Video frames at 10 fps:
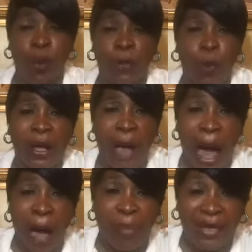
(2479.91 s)
When, when
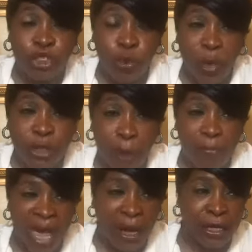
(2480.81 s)
God bless you with your
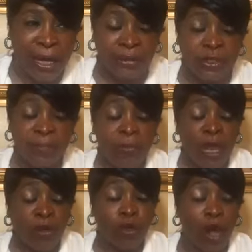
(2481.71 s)
millions,
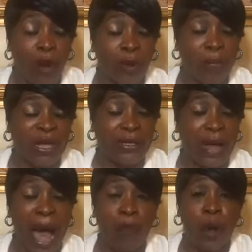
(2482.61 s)
glory be to
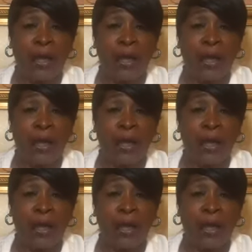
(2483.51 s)
God.